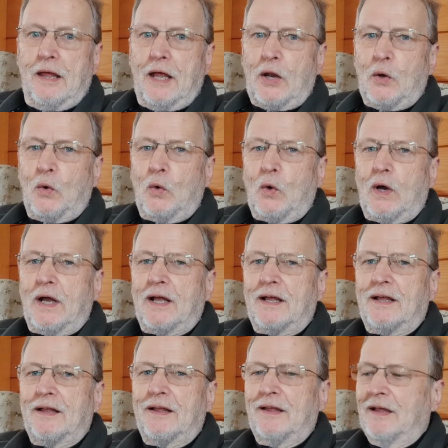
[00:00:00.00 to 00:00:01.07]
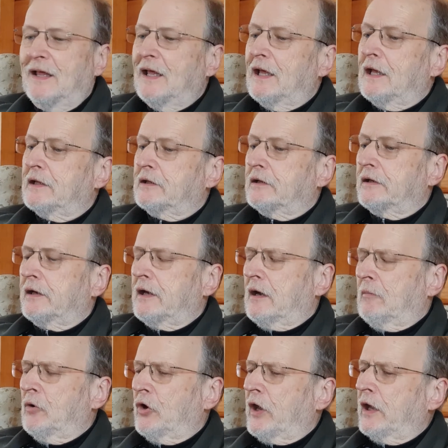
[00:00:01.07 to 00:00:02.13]
Hello, today
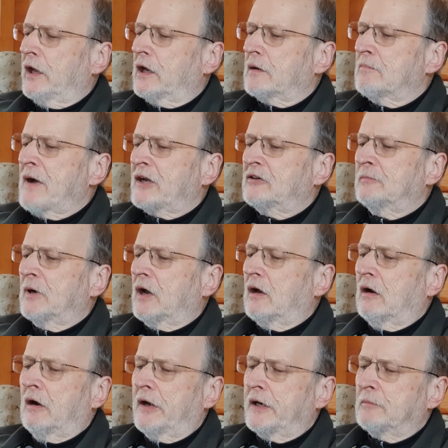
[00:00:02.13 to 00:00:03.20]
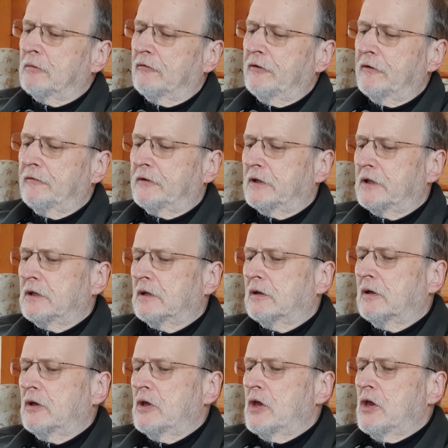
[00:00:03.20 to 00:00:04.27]
I'm looking at Majjhima number 50,
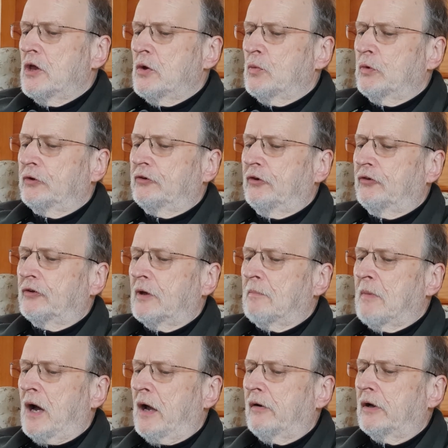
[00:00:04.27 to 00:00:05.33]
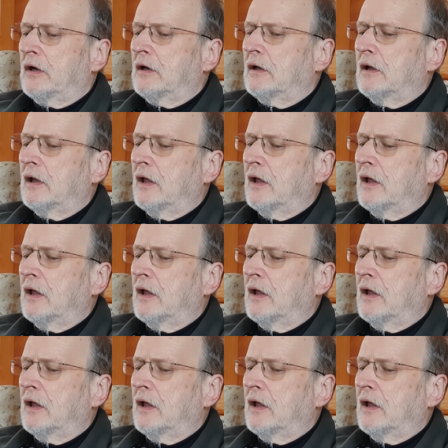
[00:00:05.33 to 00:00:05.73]
which is the Maratajjaniya